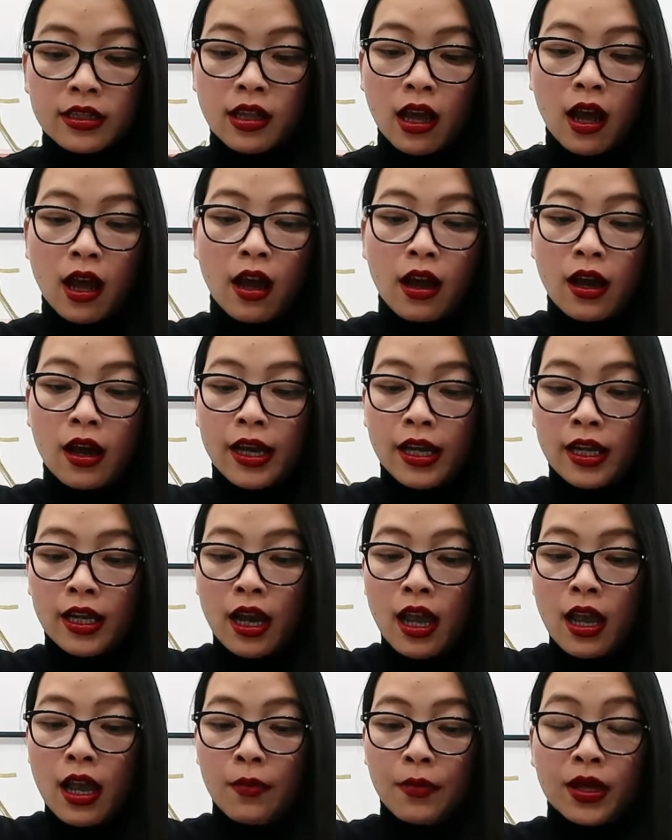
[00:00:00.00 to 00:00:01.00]

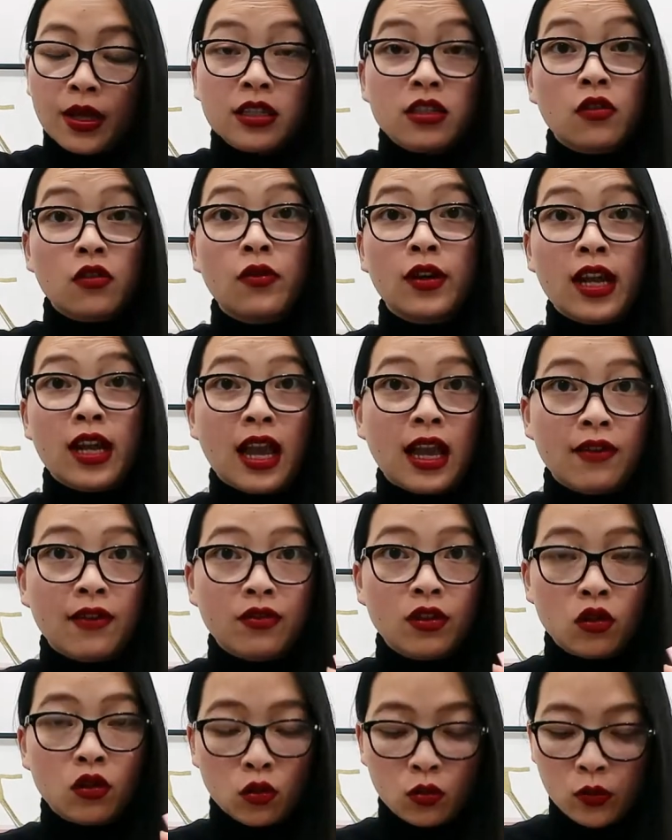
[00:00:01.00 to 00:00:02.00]
Because I already have
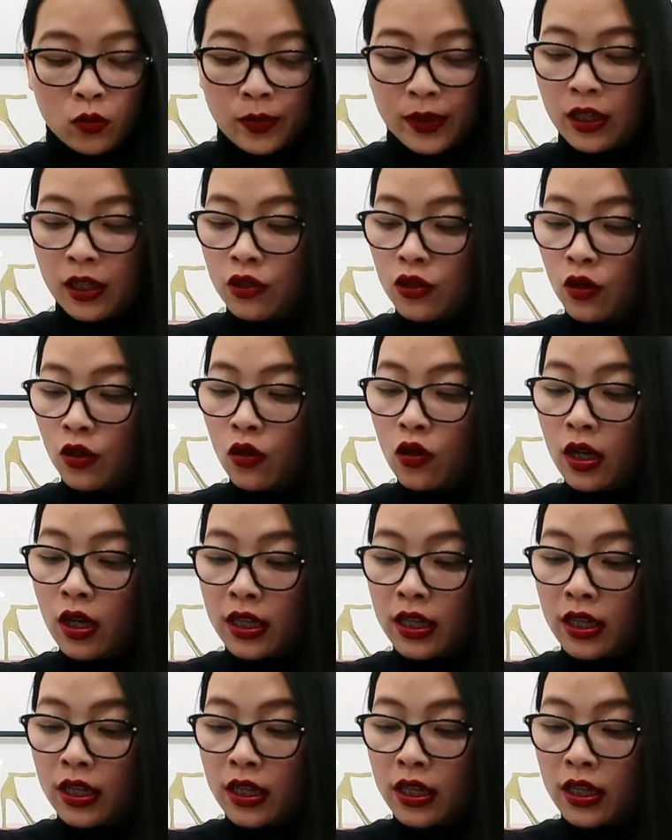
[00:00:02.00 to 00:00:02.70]
the normal Pillow Talk,